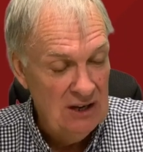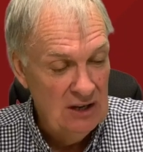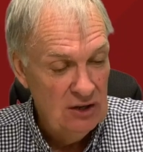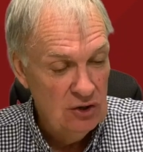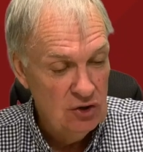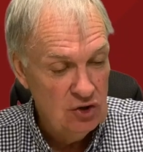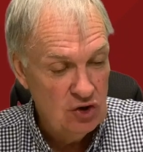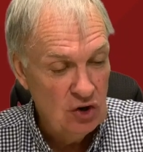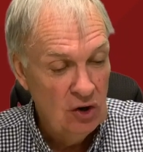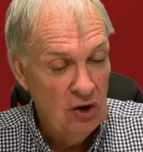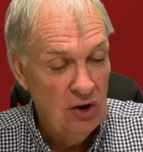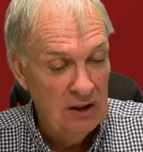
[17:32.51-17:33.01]

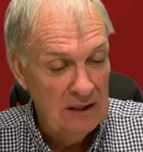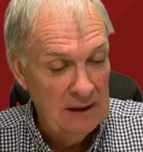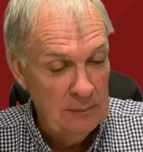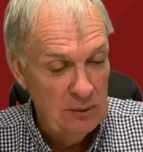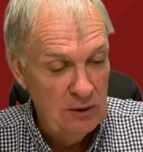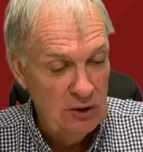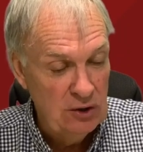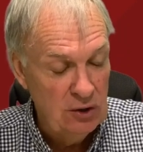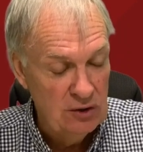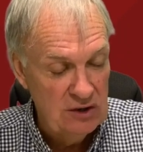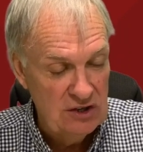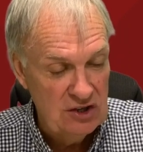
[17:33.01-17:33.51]
Surely,
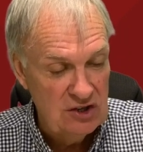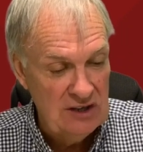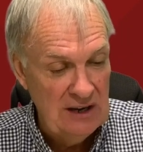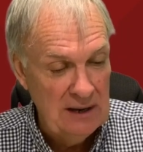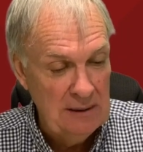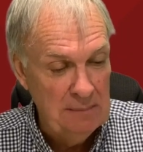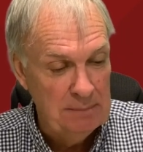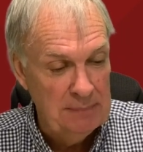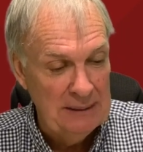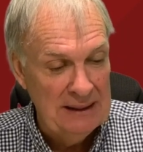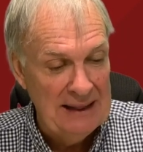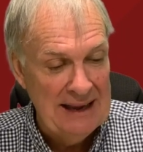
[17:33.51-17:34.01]
we're going to see
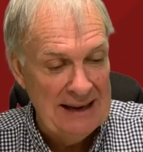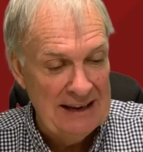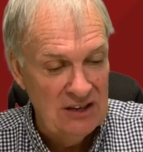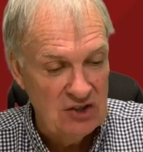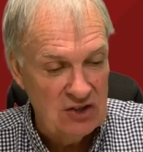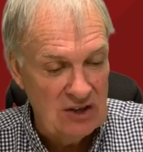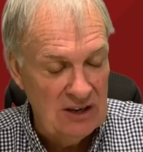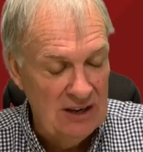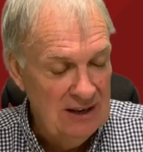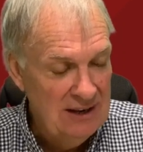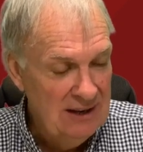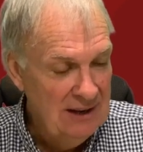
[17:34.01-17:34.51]

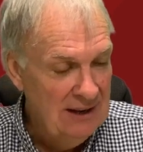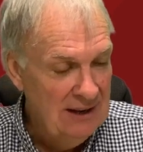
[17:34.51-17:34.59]
players.